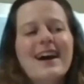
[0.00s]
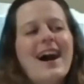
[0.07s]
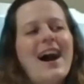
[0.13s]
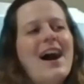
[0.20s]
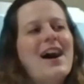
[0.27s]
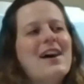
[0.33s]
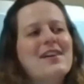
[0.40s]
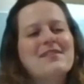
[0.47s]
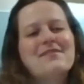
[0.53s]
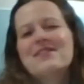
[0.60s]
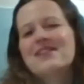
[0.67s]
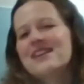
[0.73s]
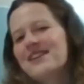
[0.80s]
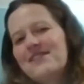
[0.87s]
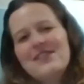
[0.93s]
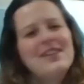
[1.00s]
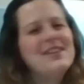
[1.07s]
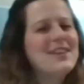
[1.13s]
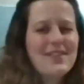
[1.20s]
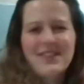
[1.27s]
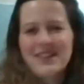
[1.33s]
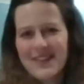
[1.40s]
But if, you know,
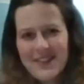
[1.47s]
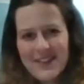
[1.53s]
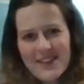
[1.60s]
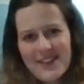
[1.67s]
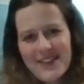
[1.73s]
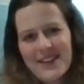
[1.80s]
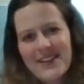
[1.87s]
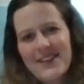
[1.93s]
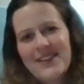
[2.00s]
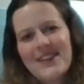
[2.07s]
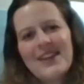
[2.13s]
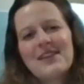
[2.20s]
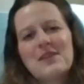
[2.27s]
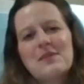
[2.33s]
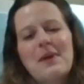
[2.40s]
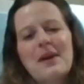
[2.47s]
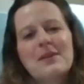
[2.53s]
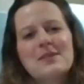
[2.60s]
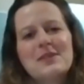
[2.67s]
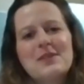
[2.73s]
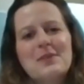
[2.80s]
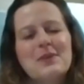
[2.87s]
if it's not something you think about
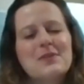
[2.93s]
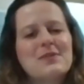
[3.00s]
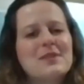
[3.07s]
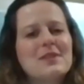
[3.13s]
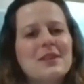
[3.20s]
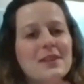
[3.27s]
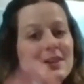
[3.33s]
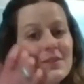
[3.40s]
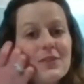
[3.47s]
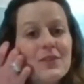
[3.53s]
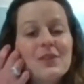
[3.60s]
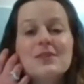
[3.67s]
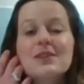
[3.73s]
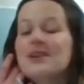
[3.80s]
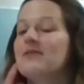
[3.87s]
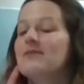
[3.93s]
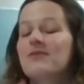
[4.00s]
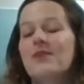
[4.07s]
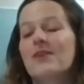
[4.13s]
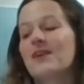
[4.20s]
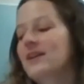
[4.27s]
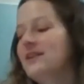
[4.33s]
too often, and if you don't
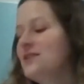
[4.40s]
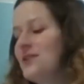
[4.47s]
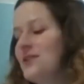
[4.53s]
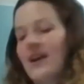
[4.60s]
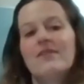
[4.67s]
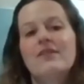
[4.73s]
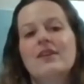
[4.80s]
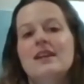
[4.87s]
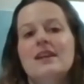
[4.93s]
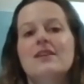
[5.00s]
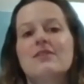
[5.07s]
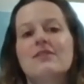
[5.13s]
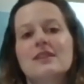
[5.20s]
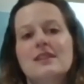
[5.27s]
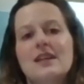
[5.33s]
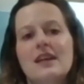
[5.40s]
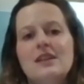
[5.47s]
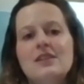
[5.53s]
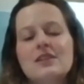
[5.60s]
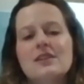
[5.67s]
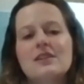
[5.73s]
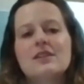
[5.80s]
find you have any
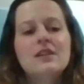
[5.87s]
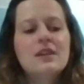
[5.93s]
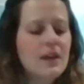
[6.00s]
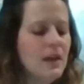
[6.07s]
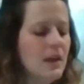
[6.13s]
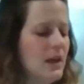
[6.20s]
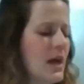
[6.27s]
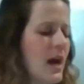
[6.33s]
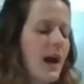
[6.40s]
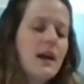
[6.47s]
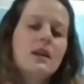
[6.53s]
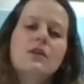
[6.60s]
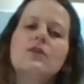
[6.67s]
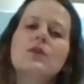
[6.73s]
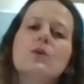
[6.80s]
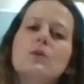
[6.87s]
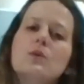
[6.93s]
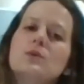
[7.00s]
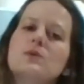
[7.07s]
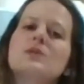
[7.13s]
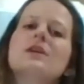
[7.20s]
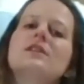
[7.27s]
irritation, and if you're
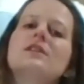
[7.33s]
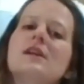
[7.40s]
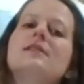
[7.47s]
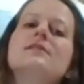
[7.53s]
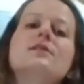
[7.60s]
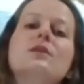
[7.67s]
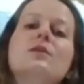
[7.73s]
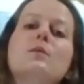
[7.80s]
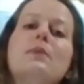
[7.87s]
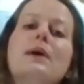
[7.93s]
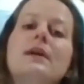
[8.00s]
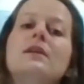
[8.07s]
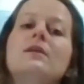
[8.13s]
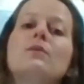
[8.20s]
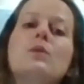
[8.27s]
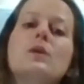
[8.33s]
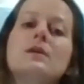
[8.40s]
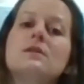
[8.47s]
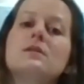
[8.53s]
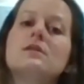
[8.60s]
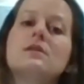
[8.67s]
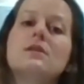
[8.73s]
also changing your bedding
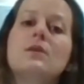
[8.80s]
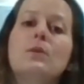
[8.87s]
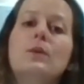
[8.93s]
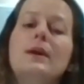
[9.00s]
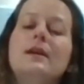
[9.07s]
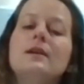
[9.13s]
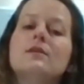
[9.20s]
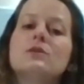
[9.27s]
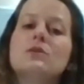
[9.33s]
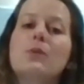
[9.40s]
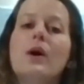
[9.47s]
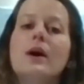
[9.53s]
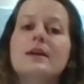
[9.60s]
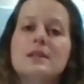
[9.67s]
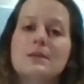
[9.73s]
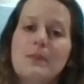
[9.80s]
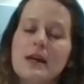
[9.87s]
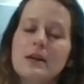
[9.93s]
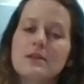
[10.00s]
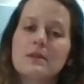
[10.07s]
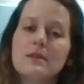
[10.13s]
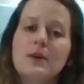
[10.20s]
once a week, twice
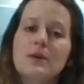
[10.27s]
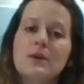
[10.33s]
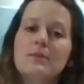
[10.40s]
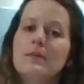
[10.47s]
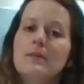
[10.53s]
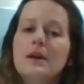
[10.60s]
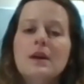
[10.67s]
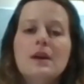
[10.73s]
maximum,